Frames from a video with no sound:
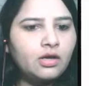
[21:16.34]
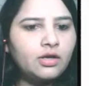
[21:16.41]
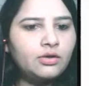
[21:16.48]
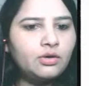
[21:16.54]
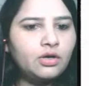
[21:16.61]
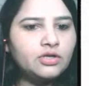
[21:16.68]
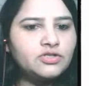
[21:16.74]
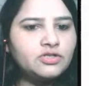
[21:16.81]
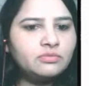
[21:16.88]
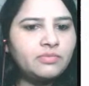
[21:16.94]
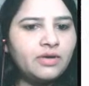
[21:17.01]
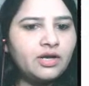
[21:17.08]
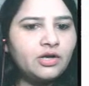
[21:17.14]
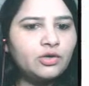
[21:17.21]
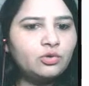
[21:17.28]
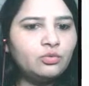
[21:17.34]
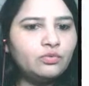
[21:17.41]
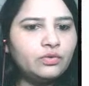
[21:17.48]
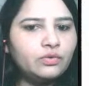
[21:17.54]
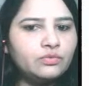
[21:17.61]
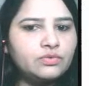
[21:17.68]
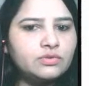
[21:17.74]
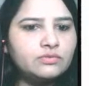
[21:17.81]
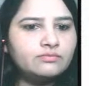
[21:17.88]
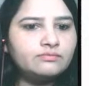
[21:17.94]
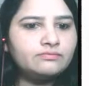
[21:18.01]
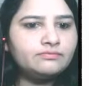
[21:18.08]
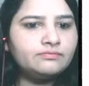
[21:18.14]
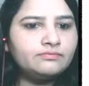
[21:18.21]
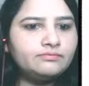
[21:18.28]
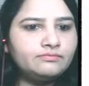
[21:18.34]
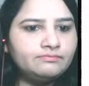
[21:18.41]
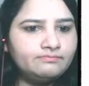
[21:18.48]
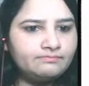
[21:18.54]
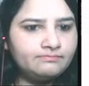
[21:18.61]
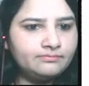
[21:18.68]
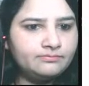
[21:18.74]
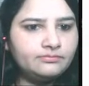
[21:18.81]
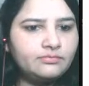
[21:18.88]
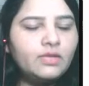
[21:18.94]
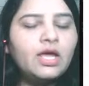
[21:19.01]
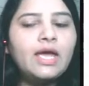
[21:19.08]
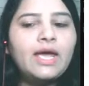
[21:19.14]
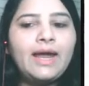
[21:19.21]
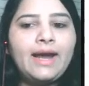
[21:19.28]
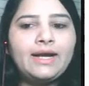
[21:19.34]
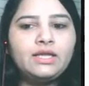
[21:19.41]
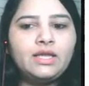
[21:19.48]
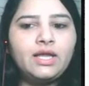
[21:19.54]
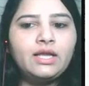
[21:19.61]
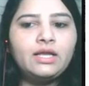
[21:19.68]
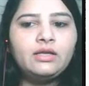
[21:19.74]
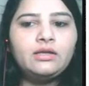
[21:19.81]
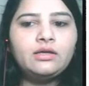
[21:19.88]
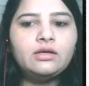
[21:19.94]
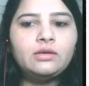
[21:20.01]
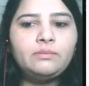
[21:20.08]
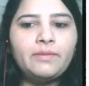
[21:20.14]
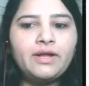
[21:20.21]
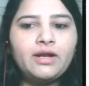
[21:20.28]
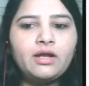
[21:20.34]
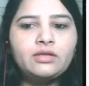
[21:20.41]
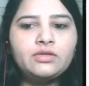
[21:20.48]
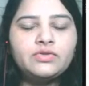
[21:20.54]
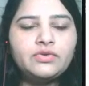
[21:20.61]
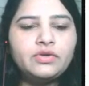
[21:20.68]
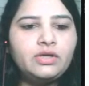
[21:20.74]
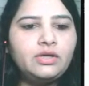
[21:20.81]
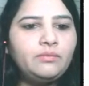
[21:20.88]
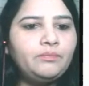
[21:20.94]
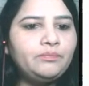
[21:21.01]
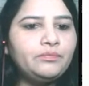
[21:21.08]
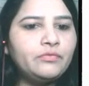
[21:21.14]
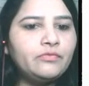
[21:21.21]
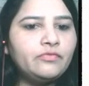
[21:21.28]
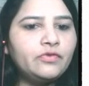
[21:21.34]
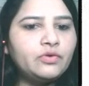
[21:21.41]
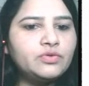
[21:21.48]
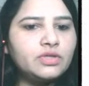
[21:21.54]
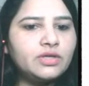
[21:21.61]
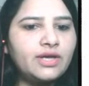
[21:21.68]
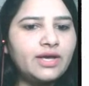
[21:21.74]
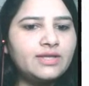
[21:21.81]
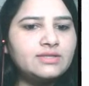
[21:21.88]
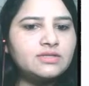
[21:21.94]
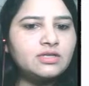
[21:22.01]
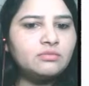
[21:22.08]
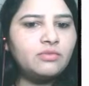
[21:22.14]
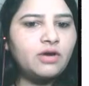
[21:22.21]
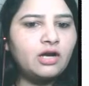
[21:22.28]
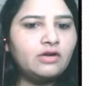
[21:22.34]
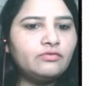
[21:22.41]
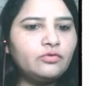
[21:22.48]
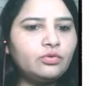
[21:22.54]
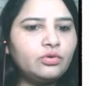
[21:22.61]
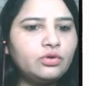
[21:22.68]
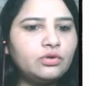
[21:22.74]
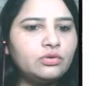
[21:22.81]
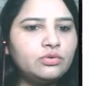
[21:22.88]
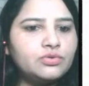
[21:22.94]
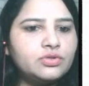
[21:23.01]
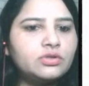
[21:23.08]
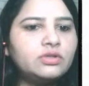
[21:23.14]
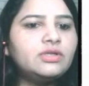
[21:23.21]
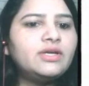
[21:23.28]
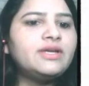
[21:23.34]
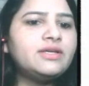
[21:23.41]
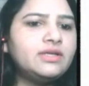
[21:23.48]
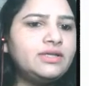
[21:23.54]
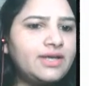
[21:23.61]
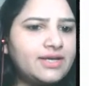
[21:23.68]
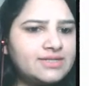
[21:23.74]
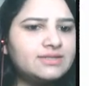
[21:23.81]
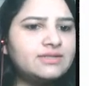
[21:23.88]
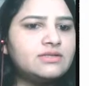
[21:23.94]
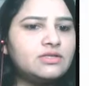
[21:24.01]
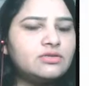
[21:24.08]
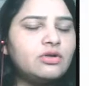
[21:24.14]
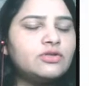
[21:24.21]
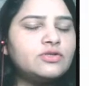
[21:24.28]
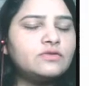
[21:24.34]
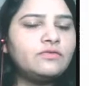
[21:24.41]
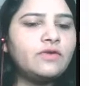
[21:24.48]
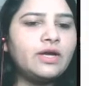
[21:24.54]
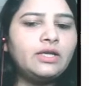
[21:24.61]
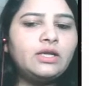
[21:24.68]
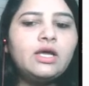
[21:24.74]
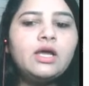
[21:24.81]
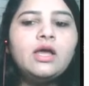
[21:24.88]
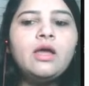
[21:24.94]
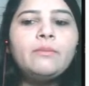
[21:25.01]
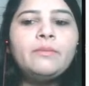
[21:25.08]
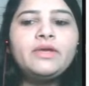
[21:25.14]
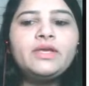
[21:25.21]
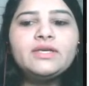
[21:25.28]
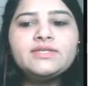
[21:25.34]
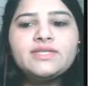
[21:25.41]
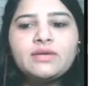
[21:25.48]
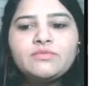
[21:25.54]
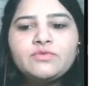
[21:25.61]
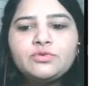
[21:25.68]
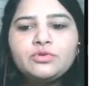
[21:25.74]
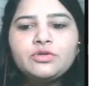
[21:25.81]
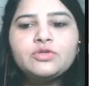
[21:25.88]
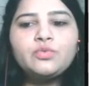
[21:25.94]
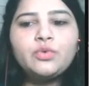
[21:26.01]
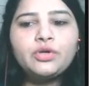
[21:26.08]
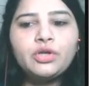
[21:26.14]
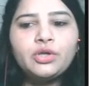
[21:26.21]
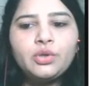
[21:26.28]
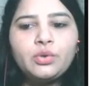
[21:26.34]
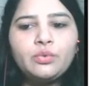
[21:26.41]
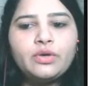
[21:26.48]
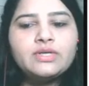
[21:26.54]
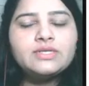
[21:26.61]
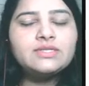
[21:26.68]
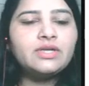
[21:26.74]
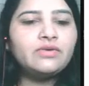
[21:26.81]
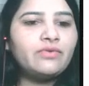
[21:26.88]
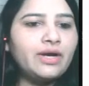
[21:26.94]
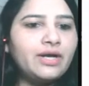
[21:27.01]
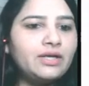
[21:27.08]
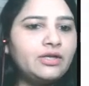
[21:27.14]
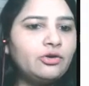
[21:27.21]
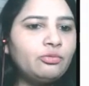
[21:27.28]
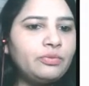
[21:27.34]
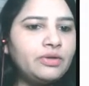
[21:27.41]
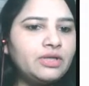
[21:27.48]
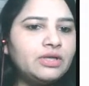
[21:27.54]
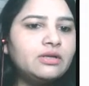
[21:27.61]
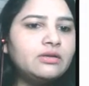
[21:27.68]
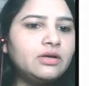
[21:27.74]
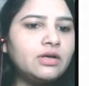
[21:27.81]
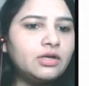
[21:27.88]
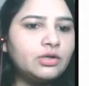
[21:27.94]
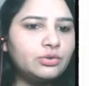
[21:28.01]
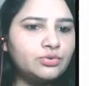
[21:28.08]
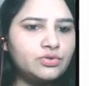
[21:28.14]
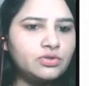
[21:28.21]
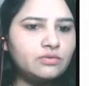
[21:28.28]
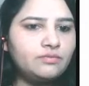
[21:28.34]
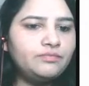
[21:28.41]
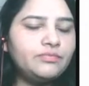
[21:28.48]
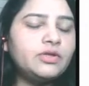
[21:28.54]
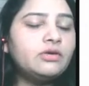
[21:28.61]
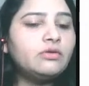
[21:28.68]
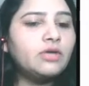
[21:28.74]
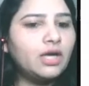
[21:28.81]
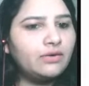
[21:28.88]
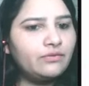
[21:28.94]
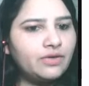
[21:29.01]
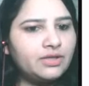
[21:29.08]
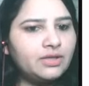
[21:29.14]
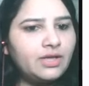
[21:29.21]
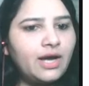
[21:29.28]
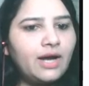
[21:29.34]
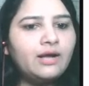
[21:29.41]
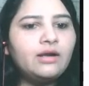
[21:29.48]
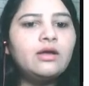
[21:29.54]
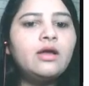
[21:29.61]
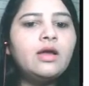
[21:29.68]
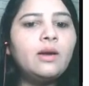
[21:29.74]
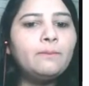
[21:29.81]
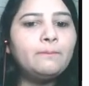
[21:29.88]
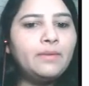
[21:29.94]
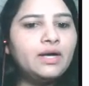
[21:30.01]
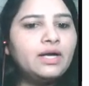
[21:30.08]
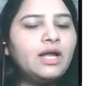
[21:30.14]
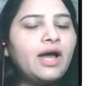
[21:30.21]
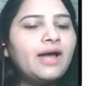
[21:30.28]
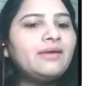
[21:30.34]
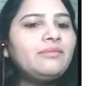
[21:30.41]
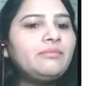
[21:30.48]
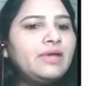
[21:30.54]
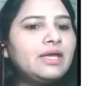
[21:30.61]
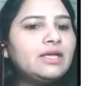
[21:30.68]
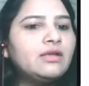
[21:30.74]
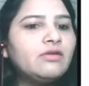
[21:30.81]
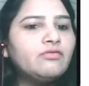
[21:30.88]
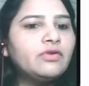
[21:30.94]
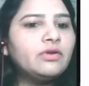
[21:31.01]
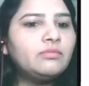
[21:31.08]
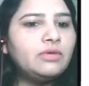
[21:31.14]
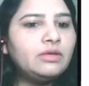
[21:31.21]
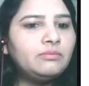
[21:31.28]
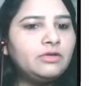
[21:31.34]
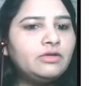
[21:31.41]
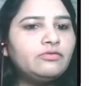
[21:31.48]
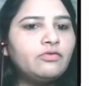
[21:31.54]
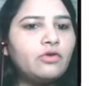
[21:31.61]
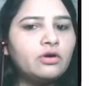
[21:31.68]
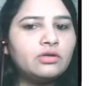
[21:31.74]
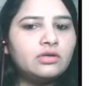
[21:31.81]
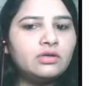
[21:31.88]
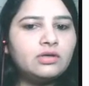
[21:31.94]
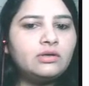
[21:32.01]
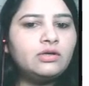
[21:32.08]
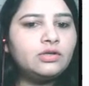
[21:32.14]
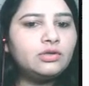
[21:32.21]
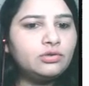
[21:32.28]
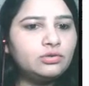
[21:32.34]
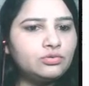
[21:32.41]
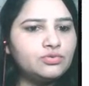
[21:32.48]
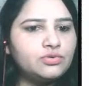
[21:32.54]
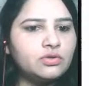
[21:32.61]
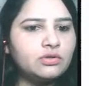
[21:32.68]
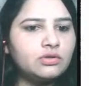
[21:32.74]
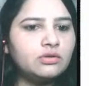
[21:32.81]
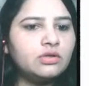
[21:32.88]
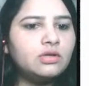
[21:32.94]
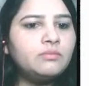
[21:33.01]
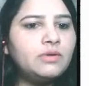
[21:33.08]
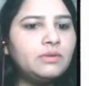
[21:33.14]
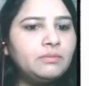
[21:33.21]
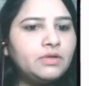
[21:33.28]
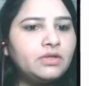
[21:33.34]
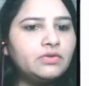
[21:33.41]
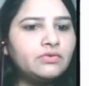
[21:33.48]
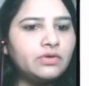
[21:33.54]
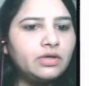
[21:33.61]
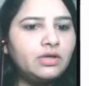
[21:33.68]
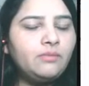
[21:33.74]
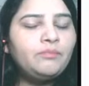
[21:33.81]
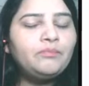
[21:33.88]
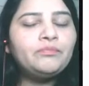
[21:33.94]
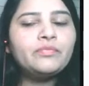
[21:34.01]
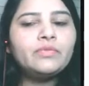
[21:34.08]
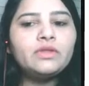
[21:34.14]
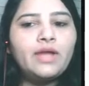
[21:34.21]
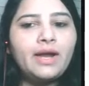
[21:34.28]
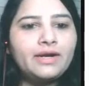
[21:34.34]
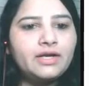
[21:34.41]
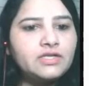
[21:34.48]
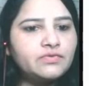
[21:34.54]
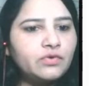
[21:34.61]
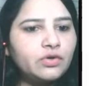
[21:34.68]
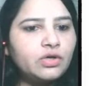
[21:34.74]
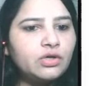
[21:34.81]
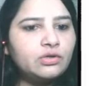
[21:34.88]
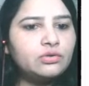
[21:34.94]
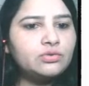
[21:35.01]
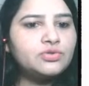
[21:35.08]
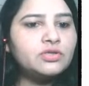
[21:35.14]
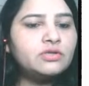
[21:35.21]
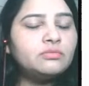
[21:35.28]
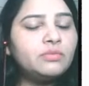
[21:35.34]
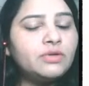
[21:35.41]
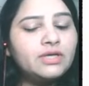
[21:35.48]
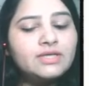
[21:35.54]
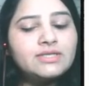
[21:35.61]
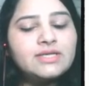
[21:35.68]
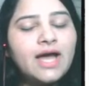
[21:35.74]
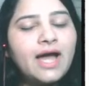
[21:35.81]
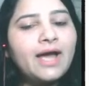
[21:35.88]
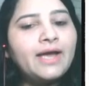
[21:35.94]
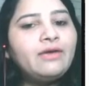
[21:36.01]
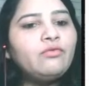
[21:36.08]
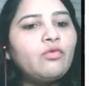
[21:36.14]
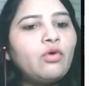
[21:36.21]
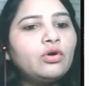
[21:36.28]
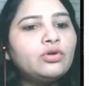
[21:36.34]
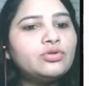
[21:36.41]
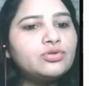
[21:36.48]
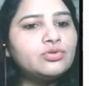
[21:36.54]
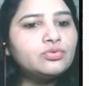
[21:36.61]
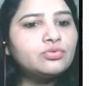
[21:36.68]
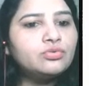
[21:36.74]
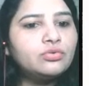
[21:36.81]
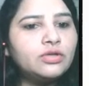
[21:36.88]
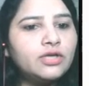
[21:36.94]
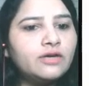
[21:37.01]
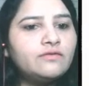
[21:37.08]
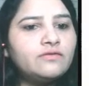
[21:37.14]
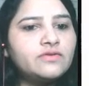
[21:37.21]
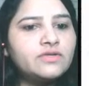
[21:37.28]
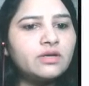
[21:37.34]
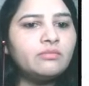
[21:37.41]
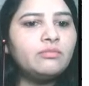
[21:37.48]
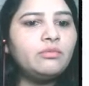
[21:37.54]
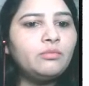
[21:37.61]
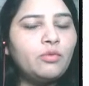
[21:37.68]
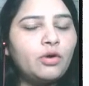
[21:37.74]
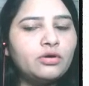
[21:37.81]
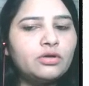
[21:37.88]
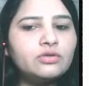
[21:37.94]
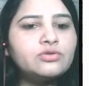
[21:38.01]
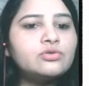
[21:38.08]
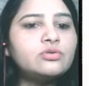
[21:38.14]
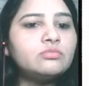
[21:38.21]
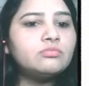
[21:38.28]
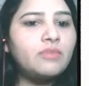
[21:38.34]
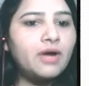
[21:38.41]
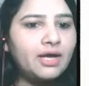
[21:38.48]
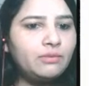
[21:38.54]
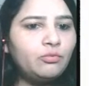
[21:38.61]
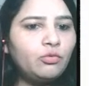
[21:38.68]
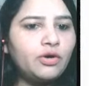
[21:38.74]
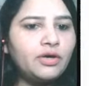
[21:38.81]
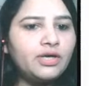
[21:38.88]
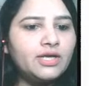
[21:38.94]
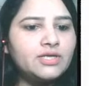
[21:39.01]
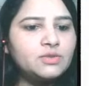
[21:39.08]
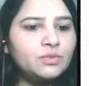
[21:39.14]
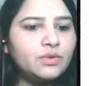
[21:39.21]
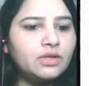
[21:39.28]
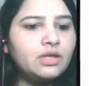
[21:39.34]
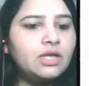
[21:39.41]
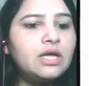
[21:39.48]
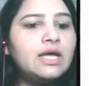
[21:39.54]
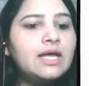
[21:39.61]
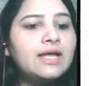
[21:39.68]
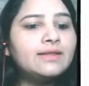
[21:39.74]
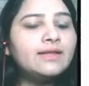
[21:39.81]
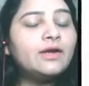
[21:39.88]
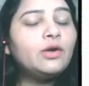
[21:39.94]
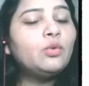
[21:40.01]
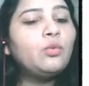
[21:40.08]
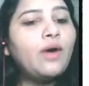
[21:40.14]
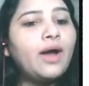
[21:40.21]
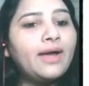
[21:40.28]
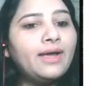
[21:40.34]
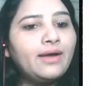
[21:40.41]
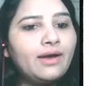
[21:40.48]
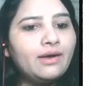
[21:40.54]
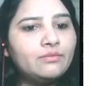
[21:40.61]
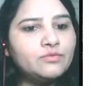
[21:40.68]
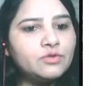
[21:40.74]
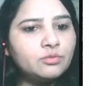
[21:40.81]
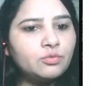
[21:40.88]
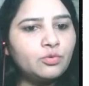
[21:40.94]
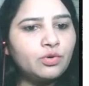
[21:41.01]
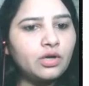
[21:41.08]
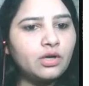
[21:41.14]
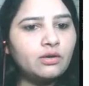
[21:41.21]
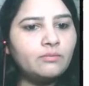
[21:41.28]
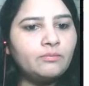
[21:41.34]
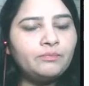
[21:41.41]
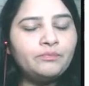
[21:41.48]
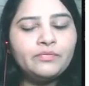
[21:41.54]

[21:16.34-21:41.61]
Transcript: Introduction, para 2 views. Hmm. And then para 3 views against and part 4 conclusion. Yes, this is also fine because some students what they do is they write their opinion in the conclusion. You can write that, but I make different BP for the conclusion. The BP3 that is for conclusion because I want to give some importance to my point as well, that why I am supporting.